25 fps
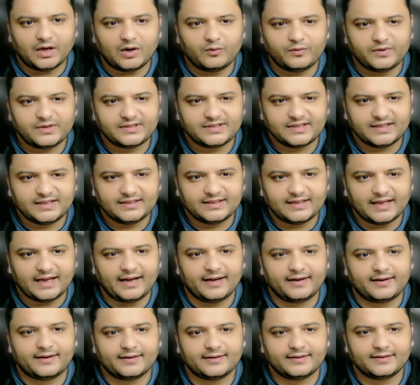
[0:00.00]
we see
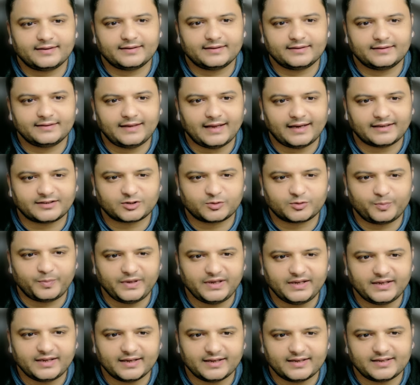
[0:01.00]
that that
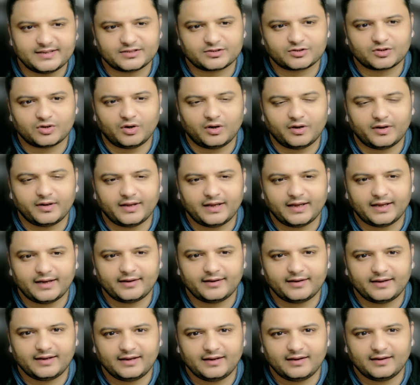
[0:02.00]
speaker is gone,
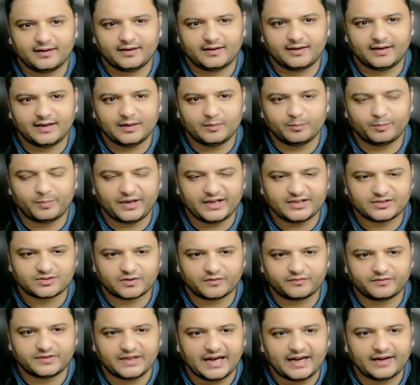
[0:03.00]
and in place
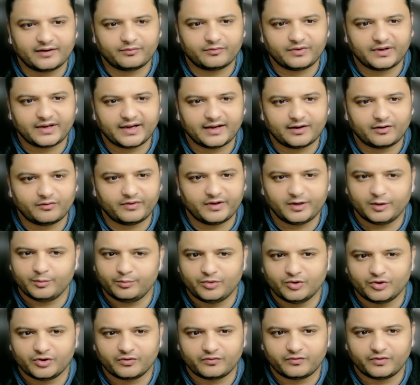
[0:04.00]
of that, we get a very
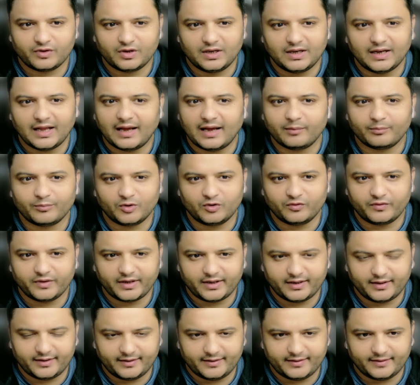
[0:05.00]
beautiful lamp over
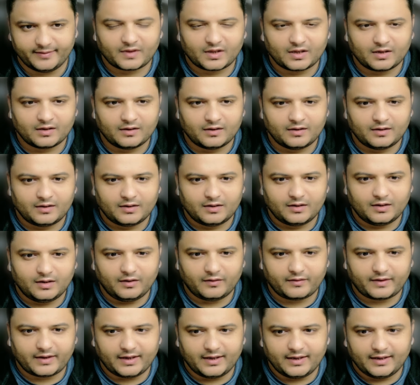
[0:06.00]
here.
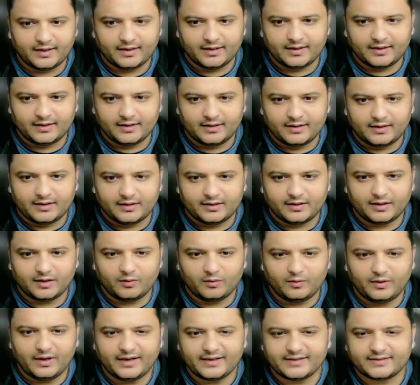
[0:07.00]
Okay.
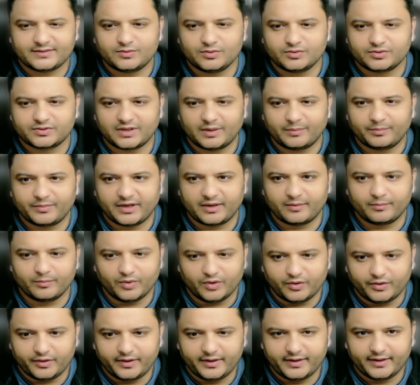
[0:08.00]
Now let us do something
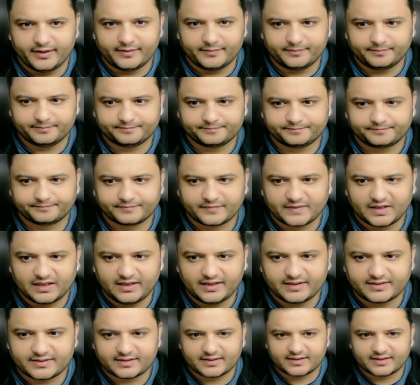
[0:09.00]
more. Let's